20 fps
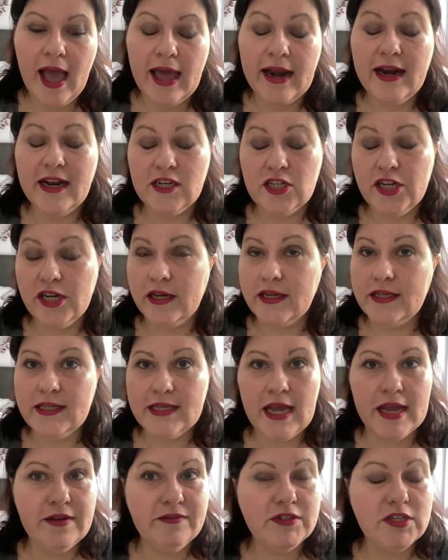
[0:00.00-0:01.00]
And actually I
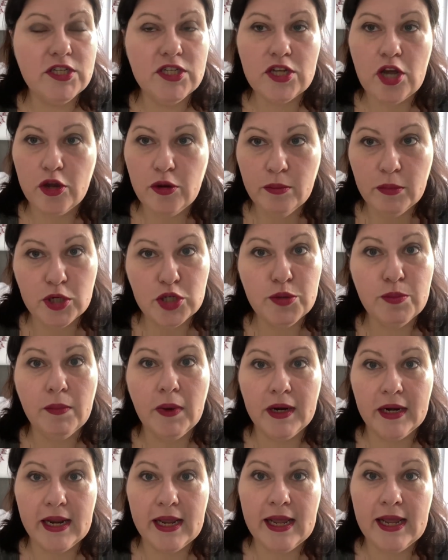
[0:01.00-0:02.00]
saved so much
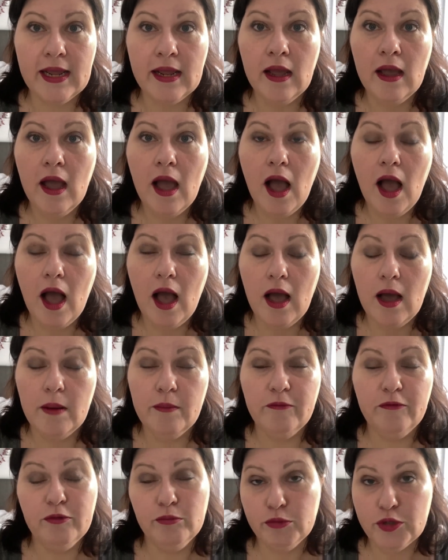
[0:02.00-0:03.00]
money
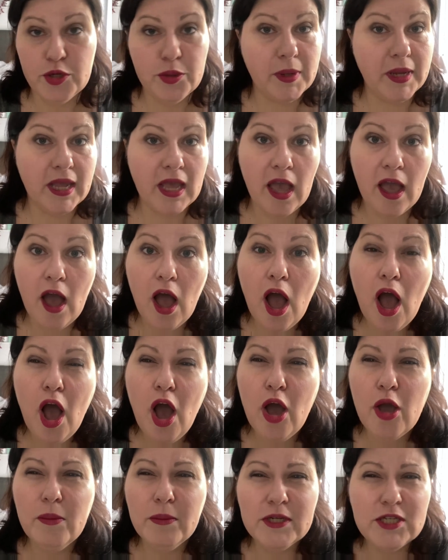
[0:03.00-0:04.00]
from doing it at
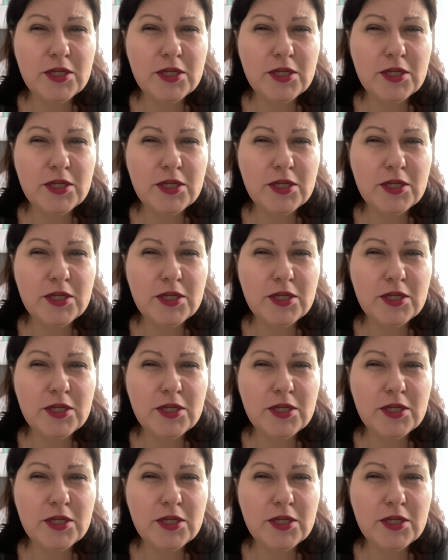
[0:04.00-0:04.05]
home.